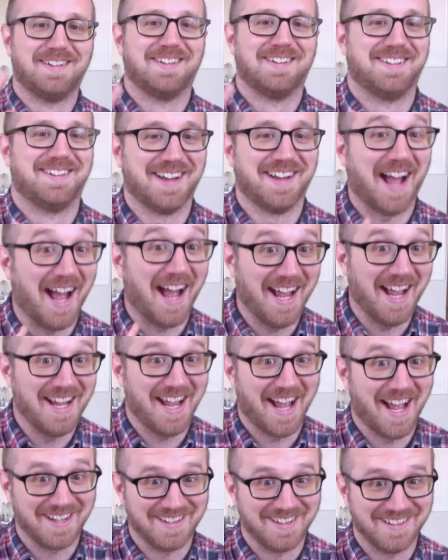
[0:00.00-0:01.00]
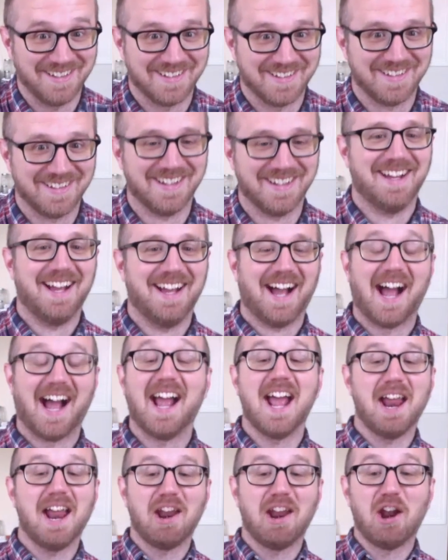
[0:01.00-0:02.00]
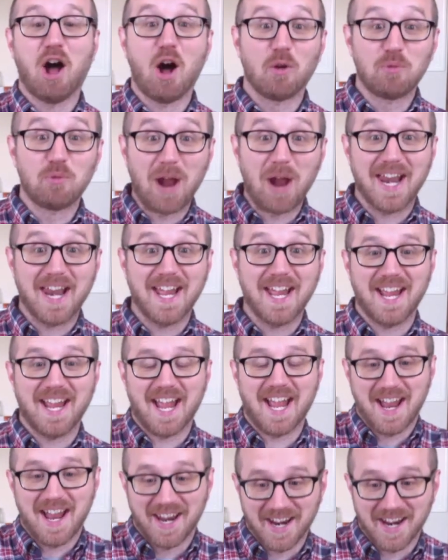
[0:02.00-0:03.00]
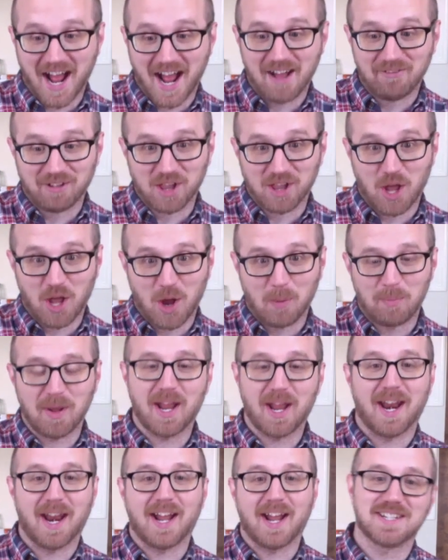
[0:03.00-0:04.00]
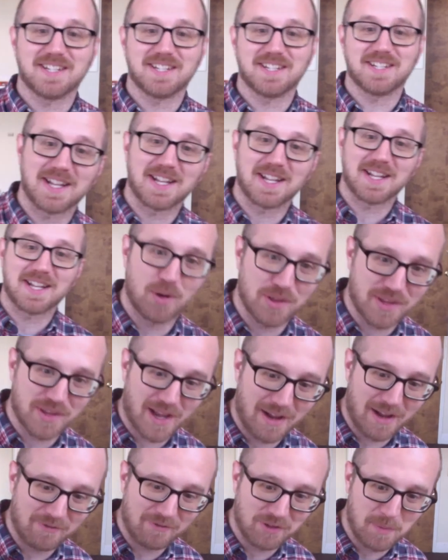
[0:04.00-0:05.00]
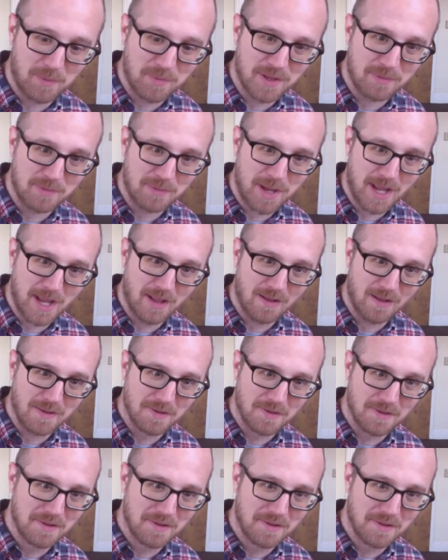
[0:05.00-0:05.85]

I had I had it already in an envelope, and I just had to put the envelope in the mail.